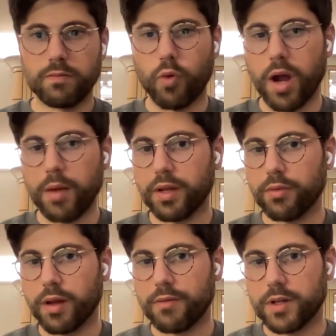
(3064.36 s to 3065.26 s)
Why play
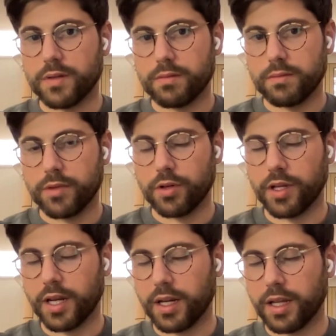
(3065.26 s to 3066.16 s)
with leverage? You're
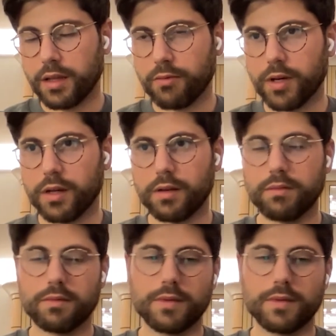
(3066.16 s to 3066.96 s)
going to get liquidated.